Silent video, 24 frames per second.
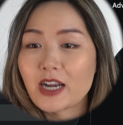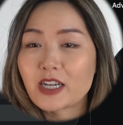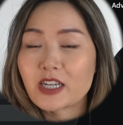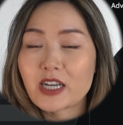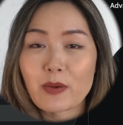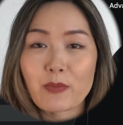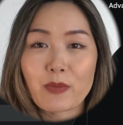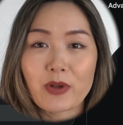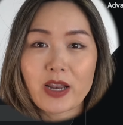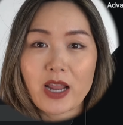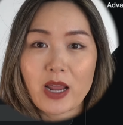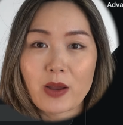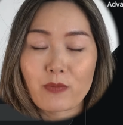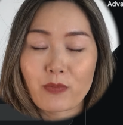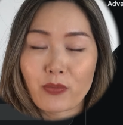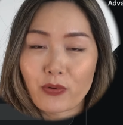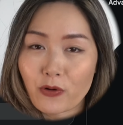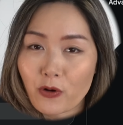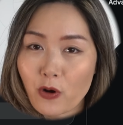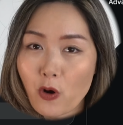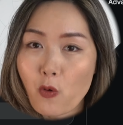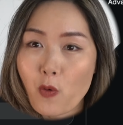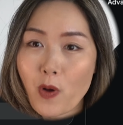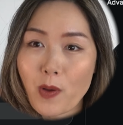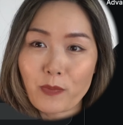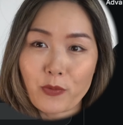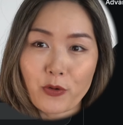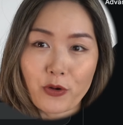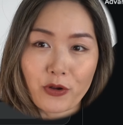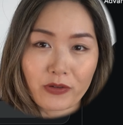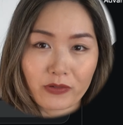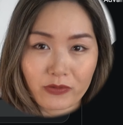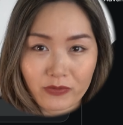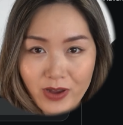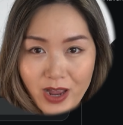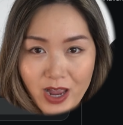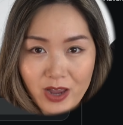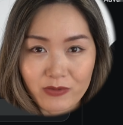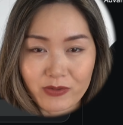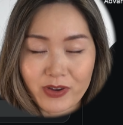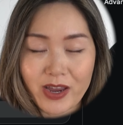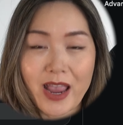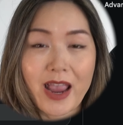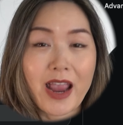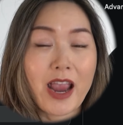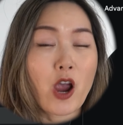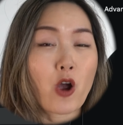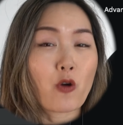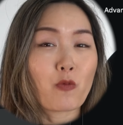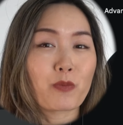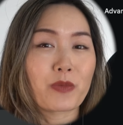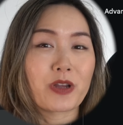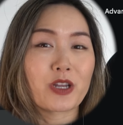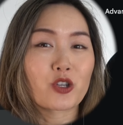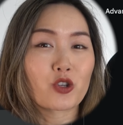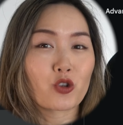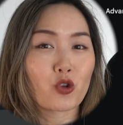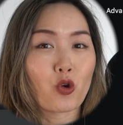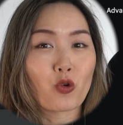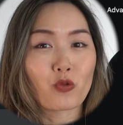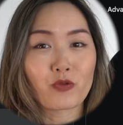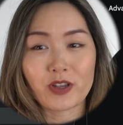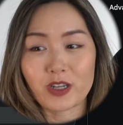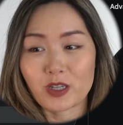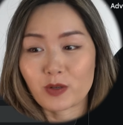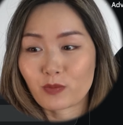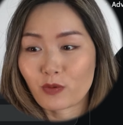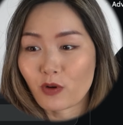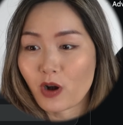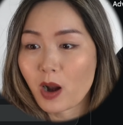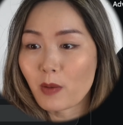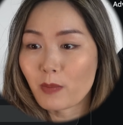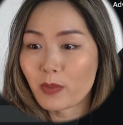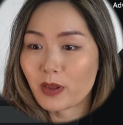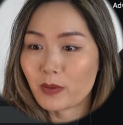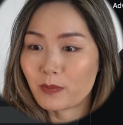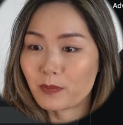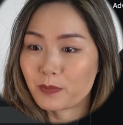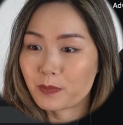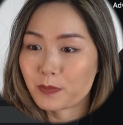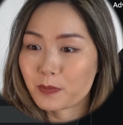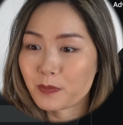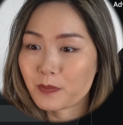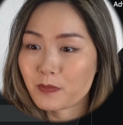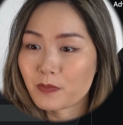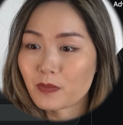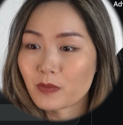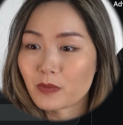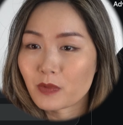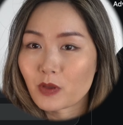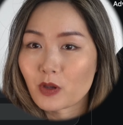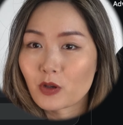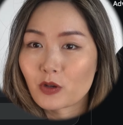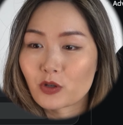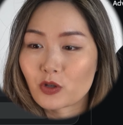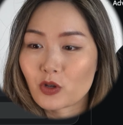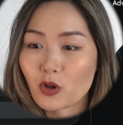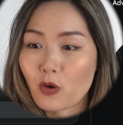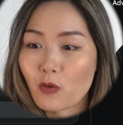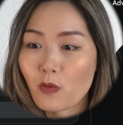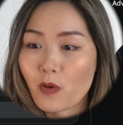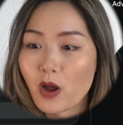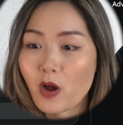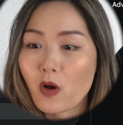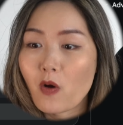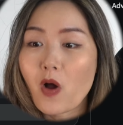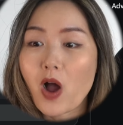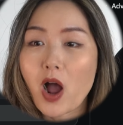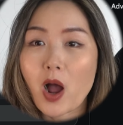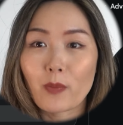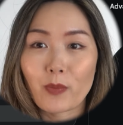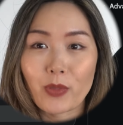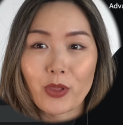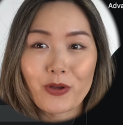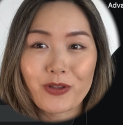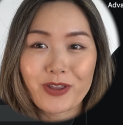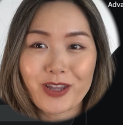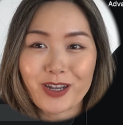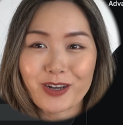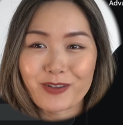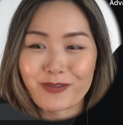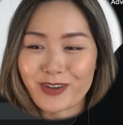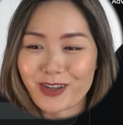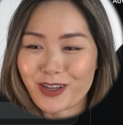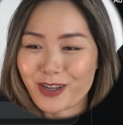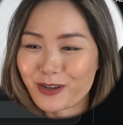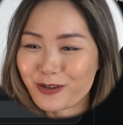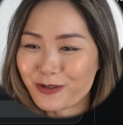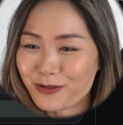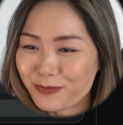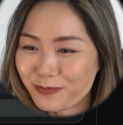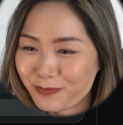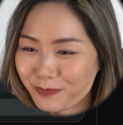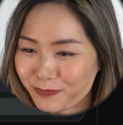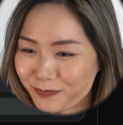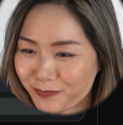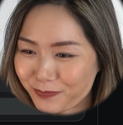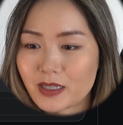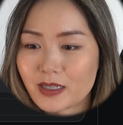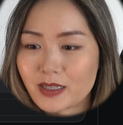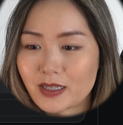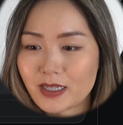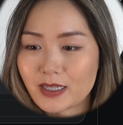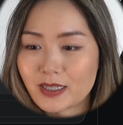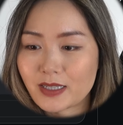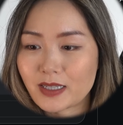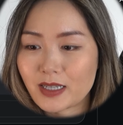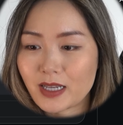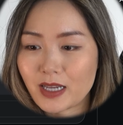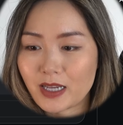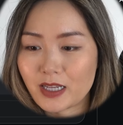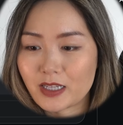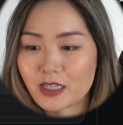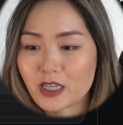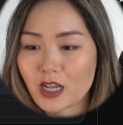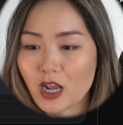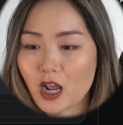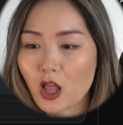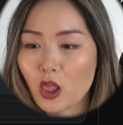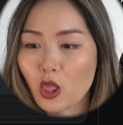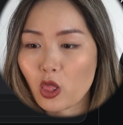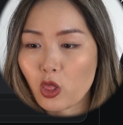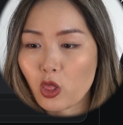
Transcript: Gemini Pro 1.5 can help me solve this problem. So I'll upload another video. This is a